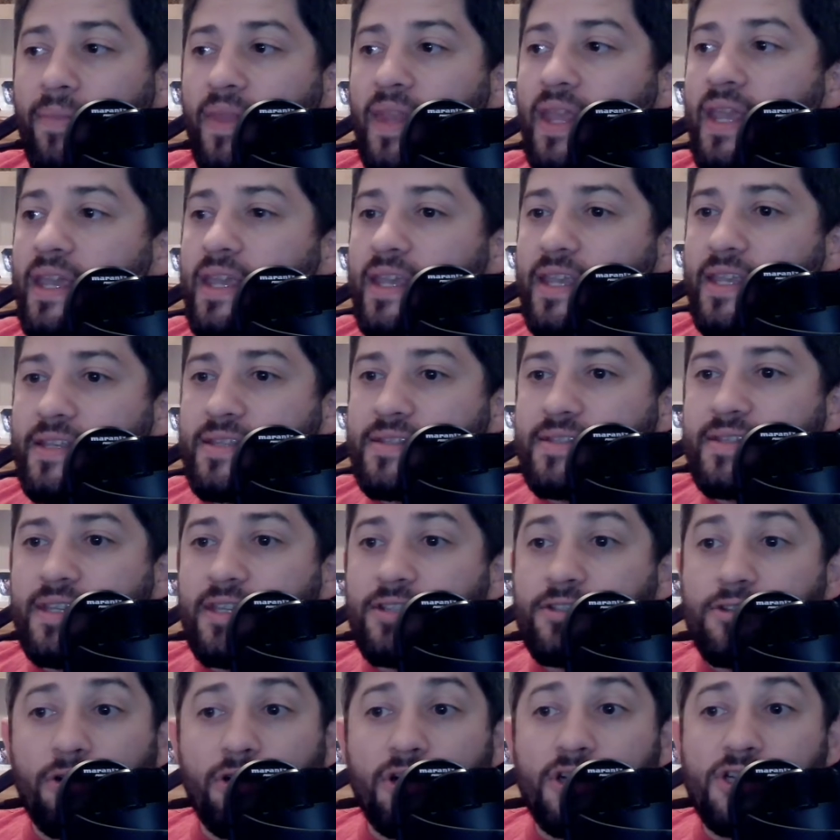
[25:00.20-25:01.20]
He's the
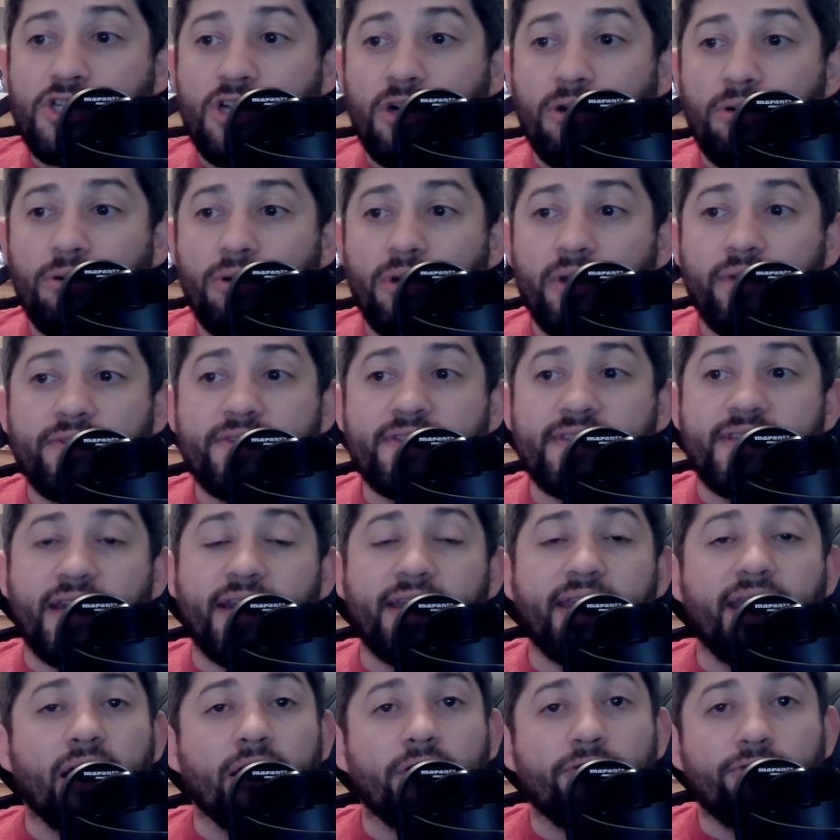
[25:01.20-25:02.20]
Attorney General of the state
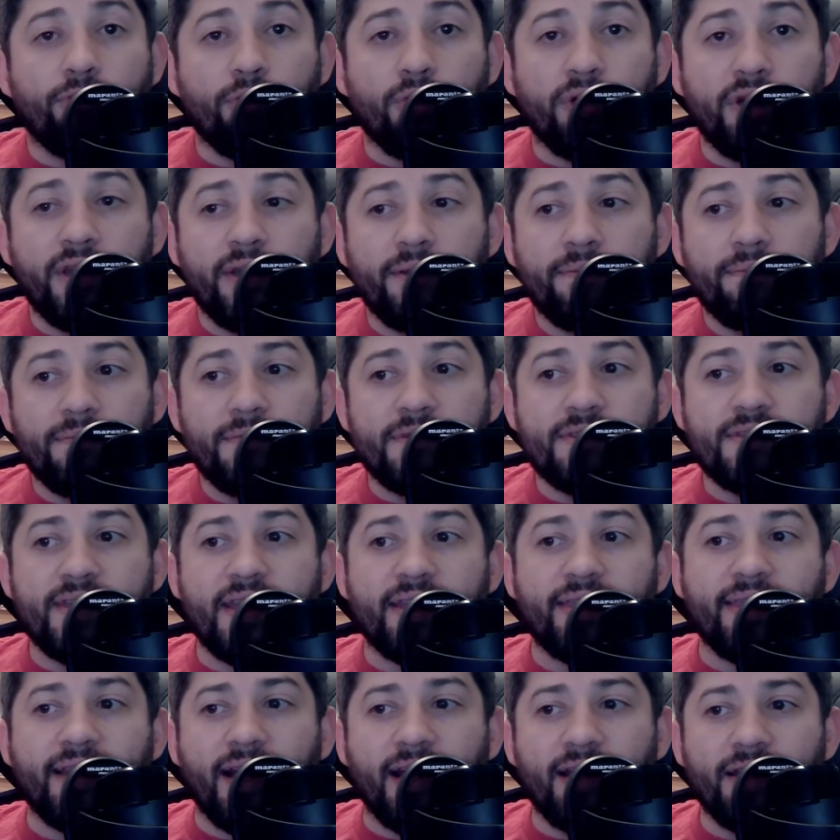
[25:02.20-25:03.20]
of California, the
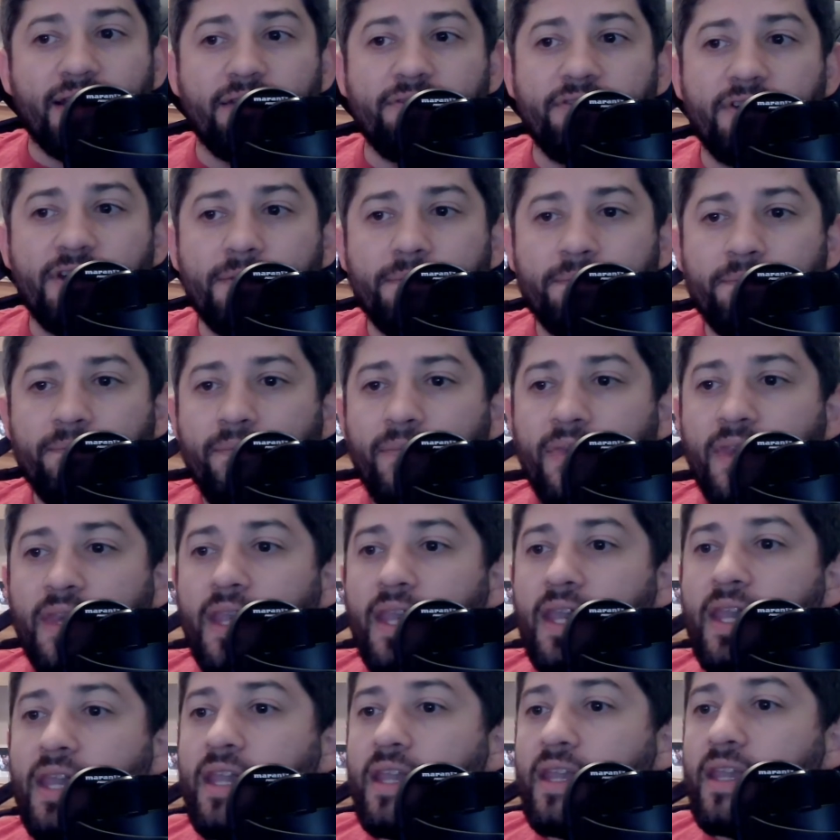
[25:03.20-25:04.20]
state that I live in.
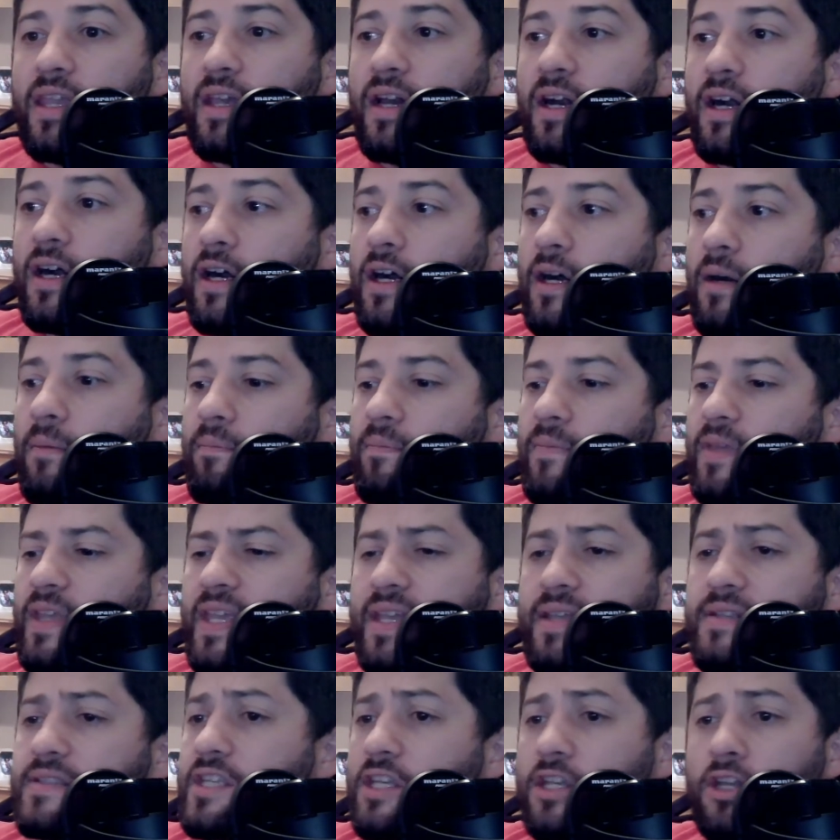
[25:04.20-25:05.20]
Um,
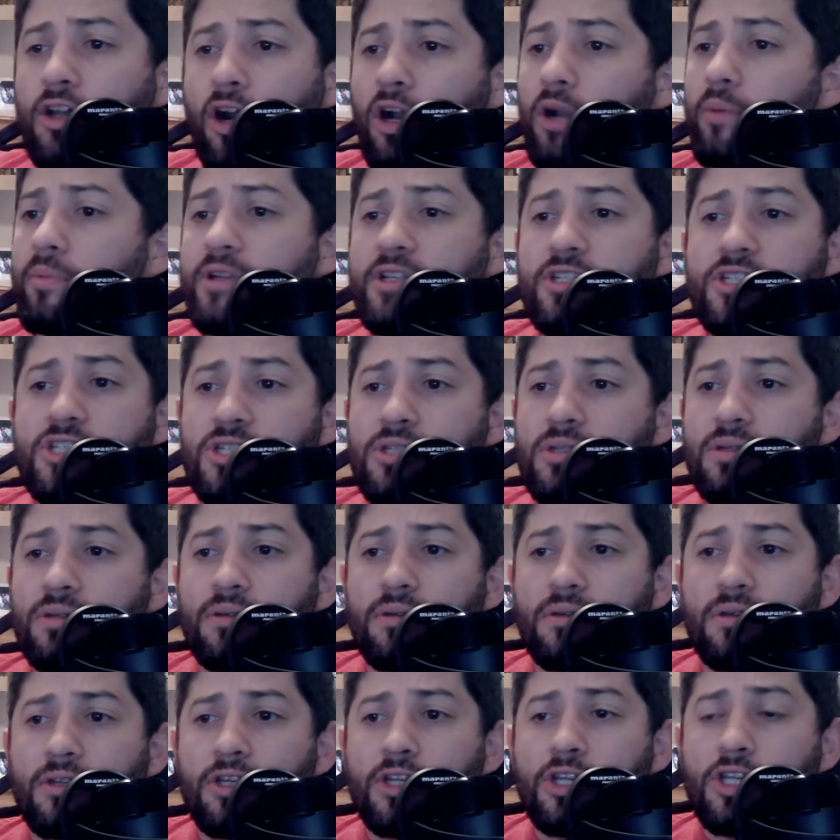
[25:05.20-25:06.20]
he is a garbage,
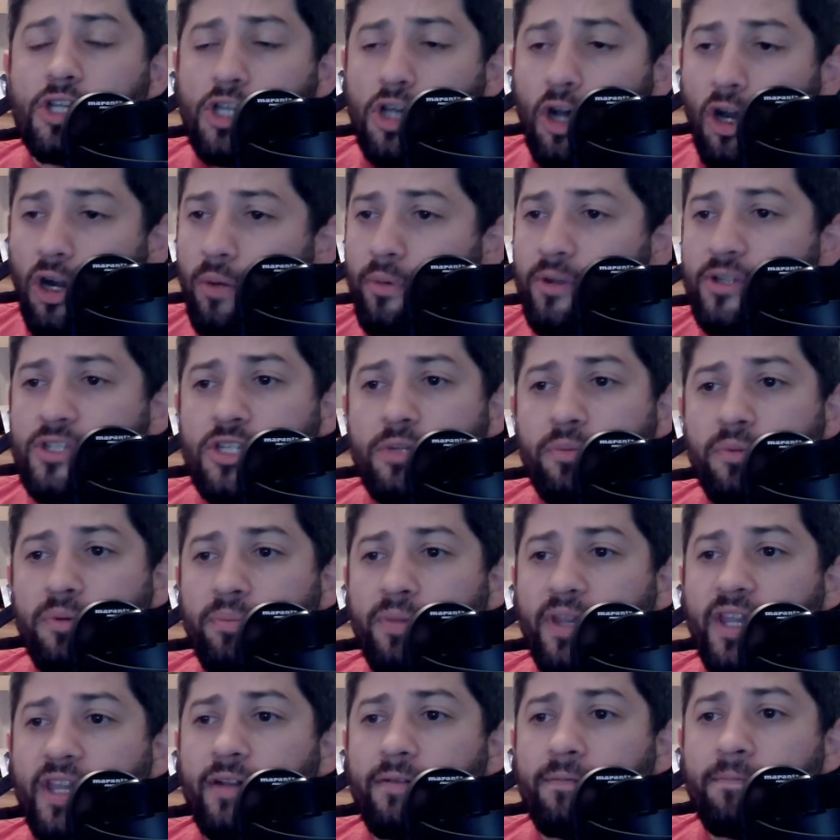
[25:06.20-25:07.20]
garbage human
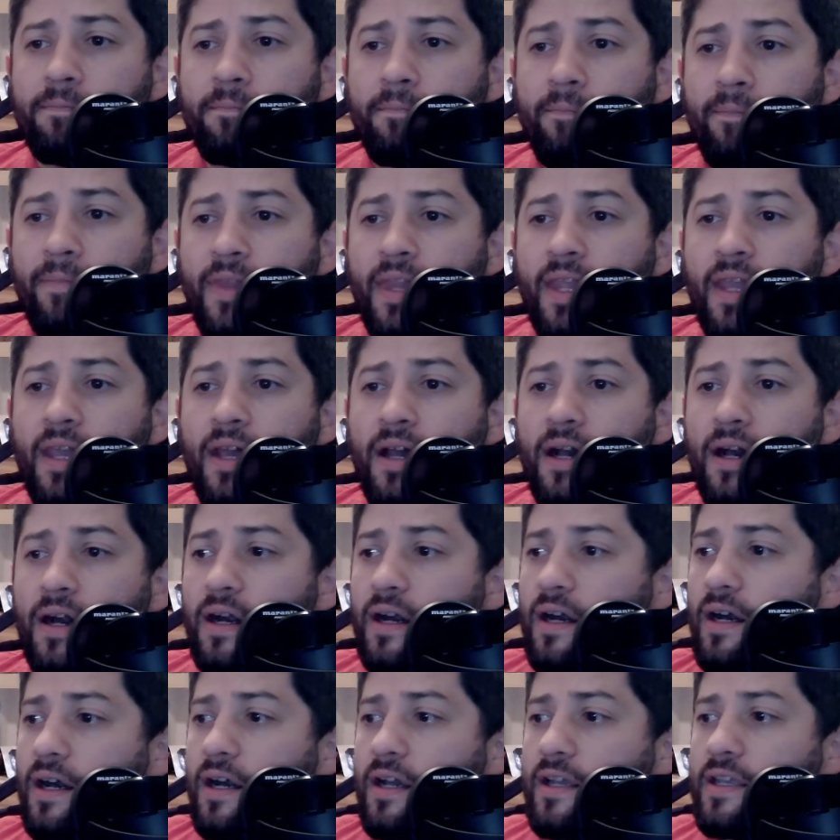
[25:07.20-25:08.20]
being.
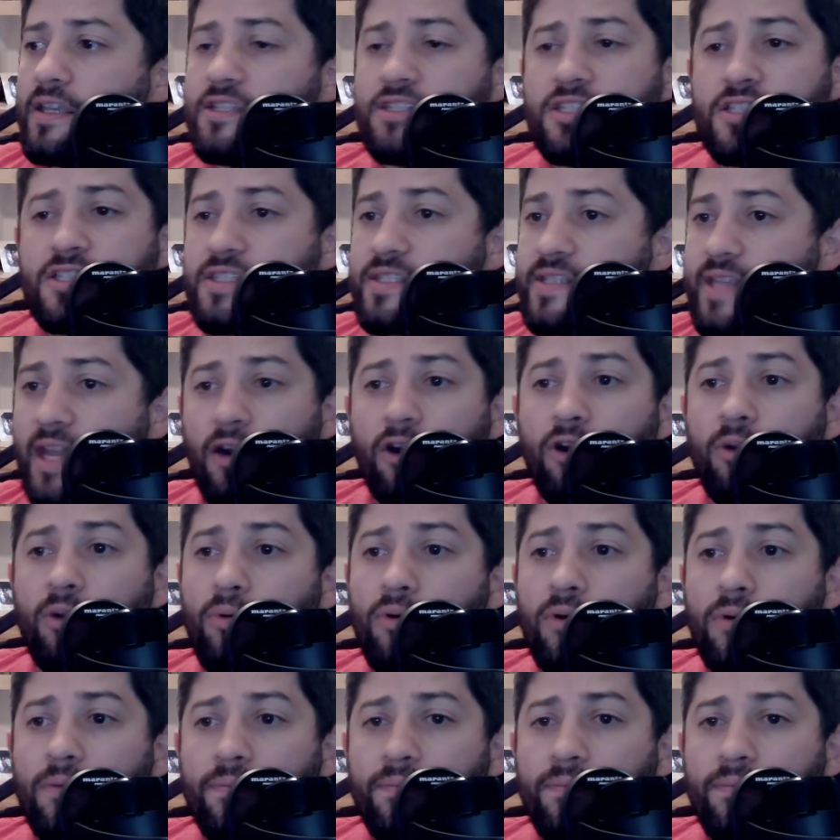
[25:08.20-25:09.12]
Uh, he's just terrible.